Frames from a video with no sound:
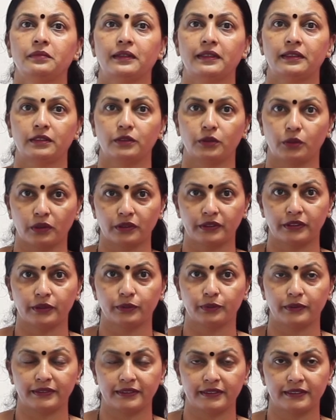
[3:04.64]
by the doctor
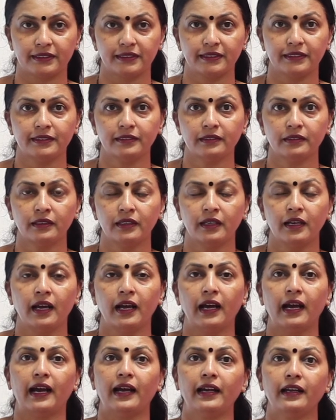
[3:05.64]
once in a year,
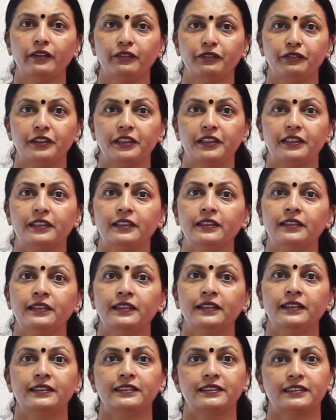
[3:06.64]
and if needed,
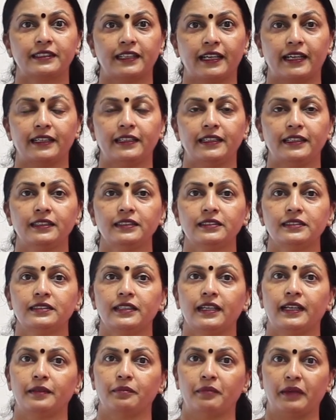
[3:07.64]
scannings
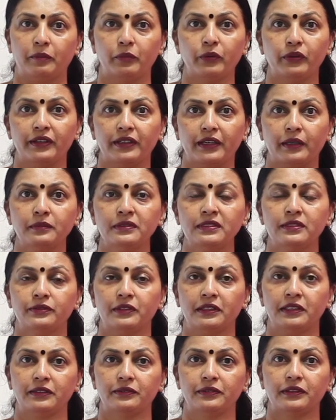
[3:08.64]
and mammograms
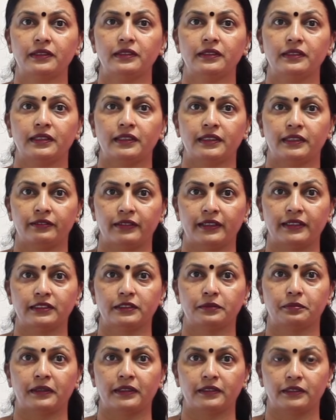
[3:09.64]
whenever
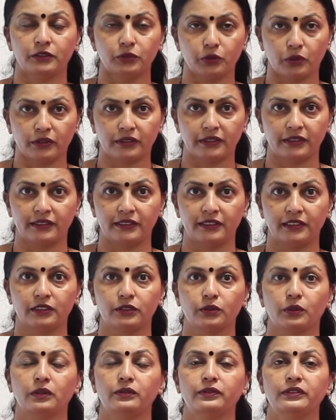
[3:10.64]
advised by the doctor. It is
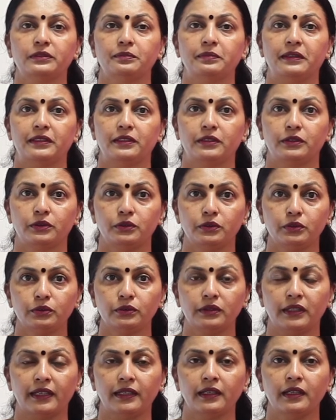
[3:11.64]
always better to do
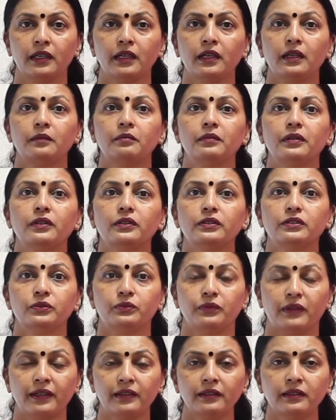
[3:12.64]
that because
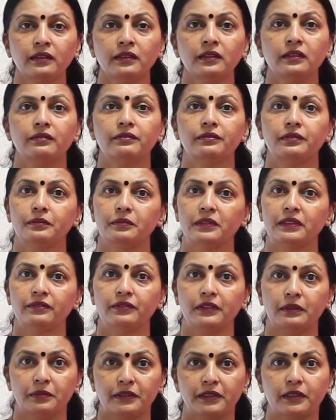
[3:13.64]
one, women
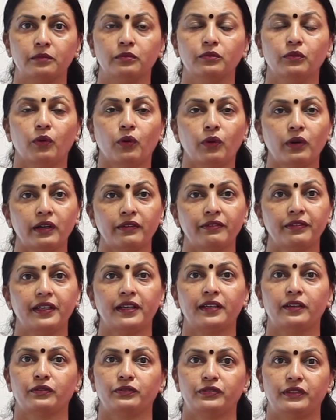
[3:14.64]
will become more
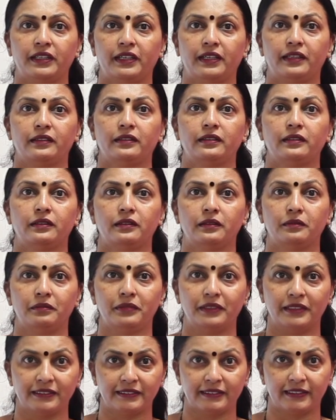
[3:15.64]
aware of their
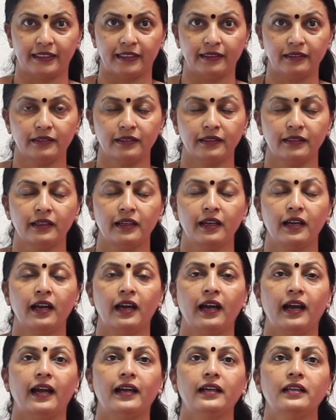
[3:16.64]
breast health,
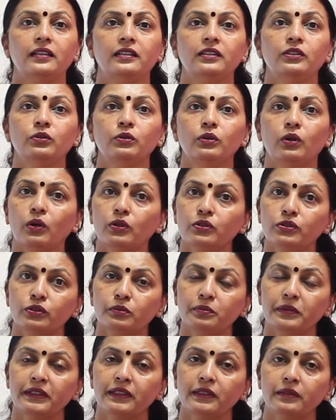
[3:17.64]
and you will also
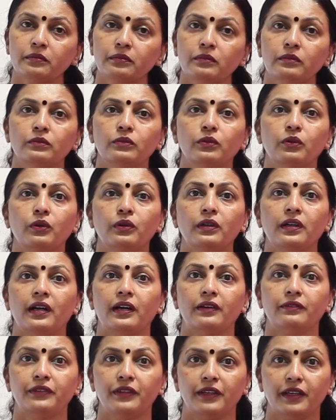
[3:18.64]
become more
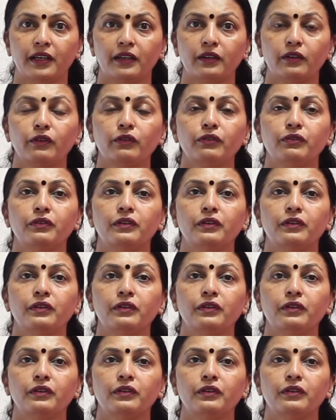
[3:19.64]
aware of